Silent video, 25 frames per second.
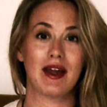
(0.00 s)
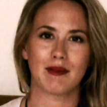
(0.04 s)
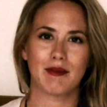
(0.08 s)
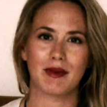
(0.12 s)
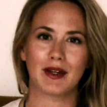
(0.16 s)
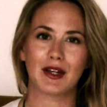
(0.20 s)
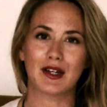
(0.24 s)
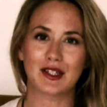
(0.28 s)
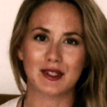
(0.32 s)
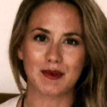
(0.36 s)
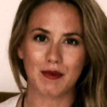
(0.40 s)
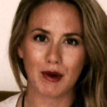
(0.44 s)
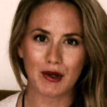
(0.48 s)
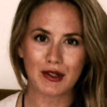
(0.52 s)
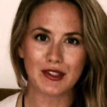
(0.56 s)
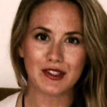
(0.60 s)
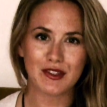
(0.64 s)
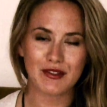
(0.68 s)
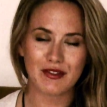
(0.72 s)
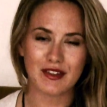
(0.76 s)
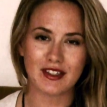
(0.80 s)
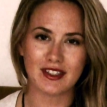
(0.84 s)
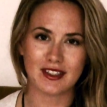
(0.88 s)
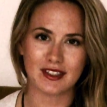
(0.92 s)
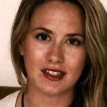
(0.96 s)
because most
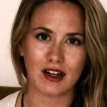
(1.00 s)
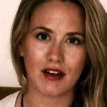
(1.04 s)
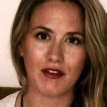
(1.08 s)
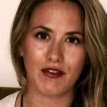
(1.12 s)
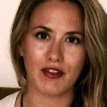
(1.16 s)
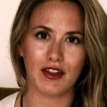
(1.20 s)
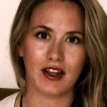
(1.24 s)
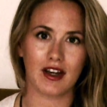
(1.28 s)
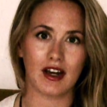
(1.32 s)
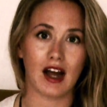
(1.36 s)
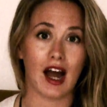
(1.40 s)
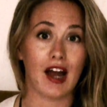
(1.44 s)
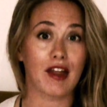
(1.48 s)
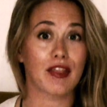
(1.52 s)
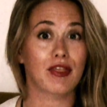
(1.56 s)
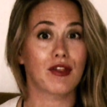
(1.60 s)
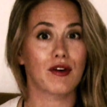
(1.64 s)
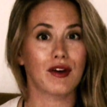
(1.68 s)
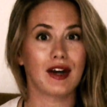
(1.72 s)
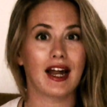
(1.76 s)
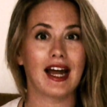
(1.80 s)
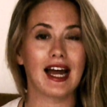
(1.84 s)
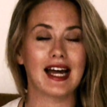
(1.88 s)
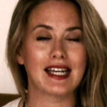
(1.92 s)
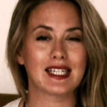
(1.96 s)
of the stuff that I
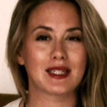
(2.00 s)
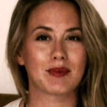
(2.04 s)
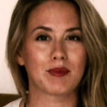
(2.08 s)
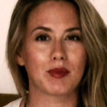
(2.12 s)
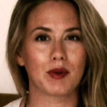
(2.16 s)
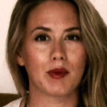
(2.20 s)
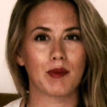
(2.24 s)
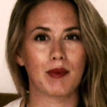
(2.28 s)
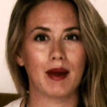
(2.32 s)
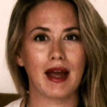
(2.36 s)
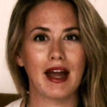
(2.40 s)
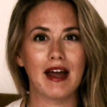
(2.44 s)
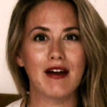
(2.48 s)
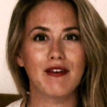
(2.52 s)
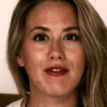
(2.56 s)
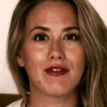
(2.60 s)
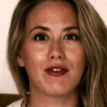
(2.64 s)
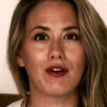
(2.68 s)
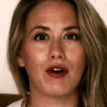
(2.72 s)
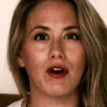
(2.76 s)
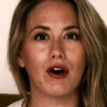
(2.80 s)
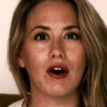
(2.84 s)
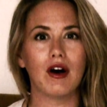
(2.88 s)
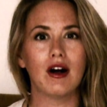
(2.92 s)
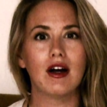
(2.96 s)
thought I had to prepare
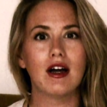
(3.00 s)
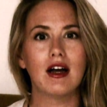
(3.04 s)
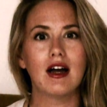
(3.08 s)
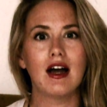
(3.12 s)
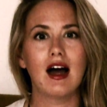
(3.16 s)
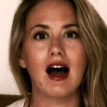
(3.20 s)
for,